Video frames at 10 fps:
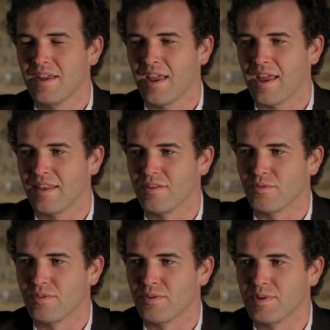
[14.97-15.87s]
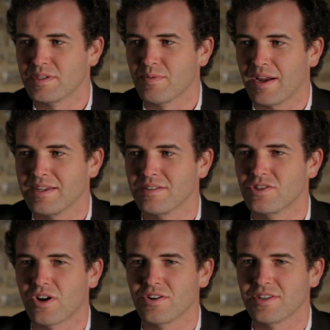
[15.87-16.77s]
And the reason why he's in
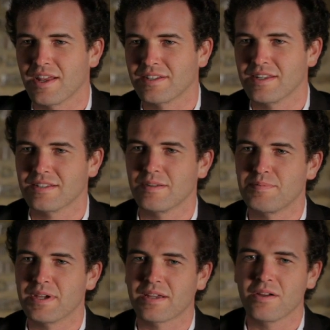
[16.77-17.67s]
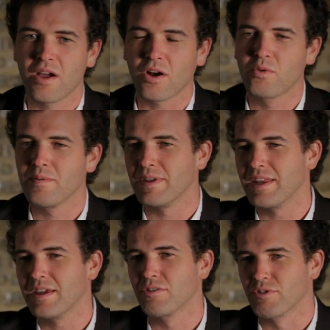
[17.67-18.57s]
charge of that is he has to pick equipment
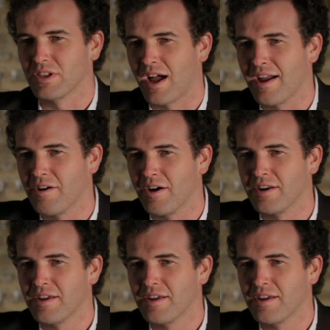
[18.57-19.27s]
he can rely on.